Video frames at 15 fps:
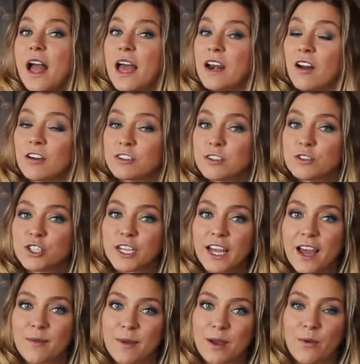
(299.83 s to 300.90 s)
and also check
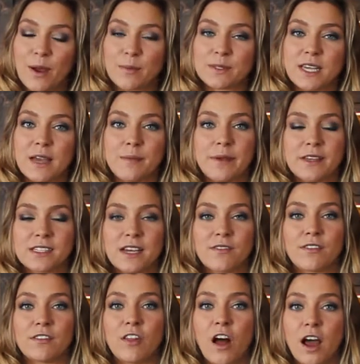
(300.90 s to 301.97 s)
out my website because I
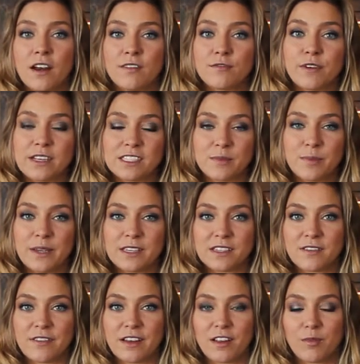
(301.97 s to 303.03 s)
have a lot of recipes
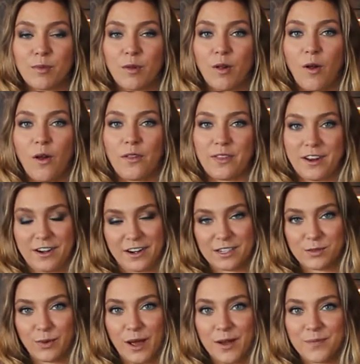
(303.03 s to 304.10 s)
available on there
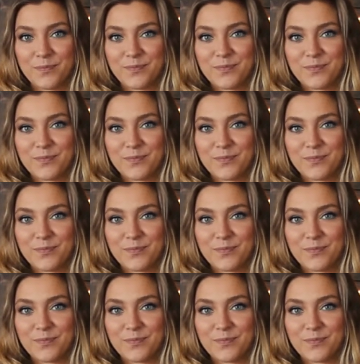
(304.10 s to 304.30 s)
as well.